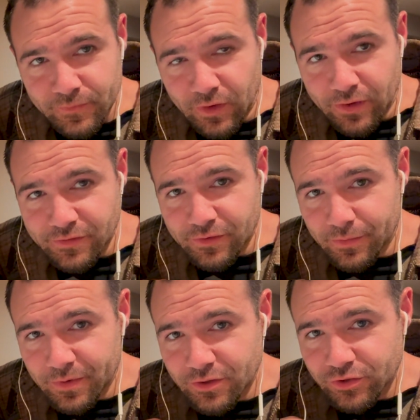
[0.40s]
Alright, so I'm
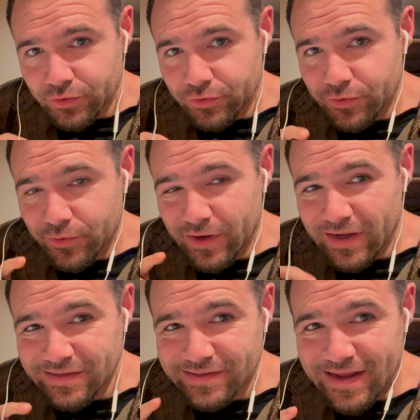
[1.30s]
going to show you
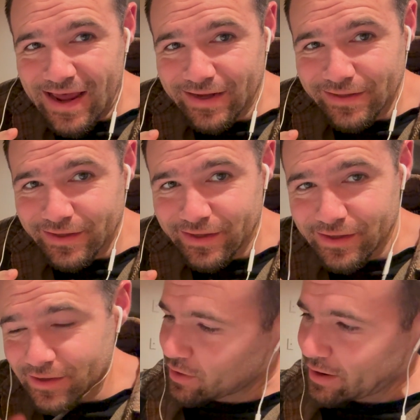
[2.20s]

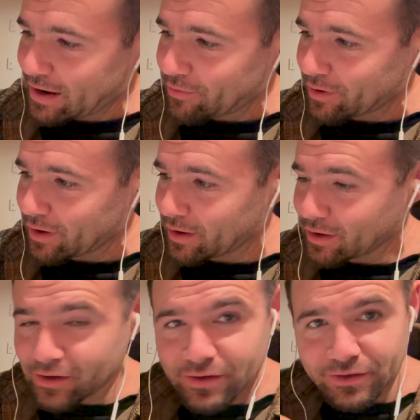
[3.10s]
exactly how
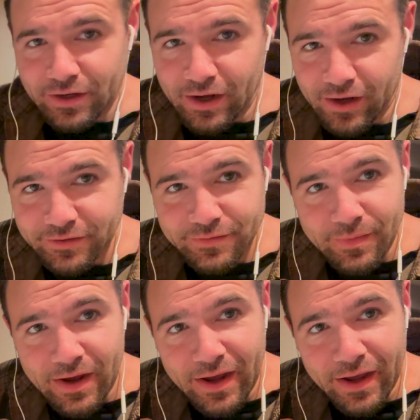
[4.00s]
I concoct
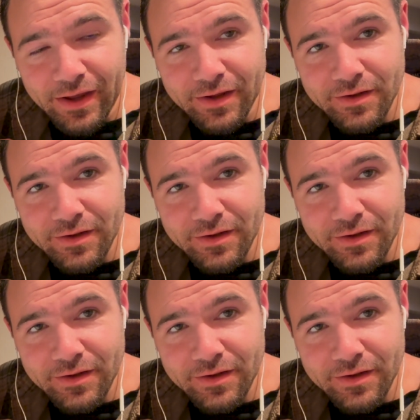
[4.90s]
my